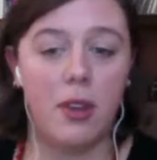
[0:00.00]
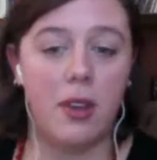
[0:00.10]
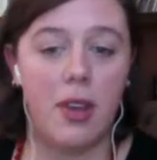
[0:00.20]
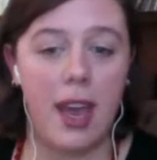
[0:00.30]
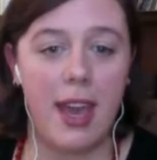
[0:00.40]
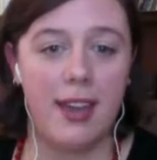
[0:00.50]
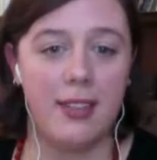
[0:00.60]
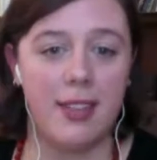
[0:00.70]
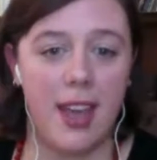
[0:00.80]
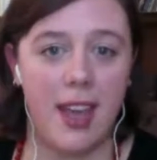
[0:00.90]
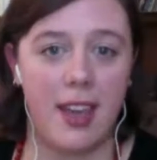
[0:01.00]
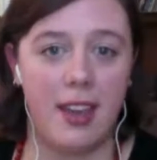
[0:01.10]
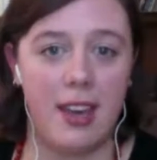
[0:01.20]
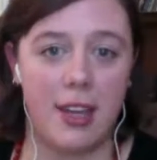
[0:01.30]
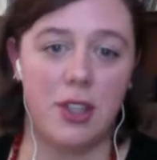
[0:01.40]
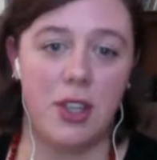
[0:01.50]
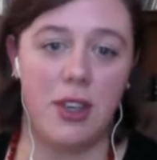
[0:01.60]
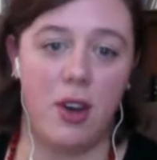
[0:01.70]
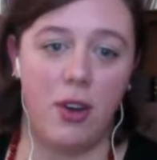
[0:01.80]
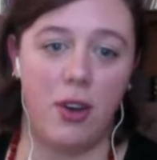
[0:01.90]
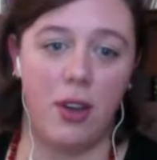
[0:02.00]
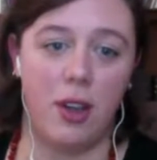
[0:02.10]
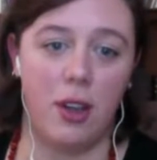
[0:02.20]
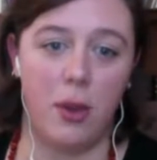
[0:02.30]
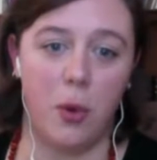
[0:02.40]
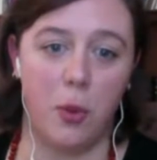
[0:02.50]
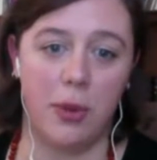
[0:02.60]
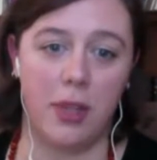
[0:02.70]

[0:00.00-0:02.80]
as a connection on Google+.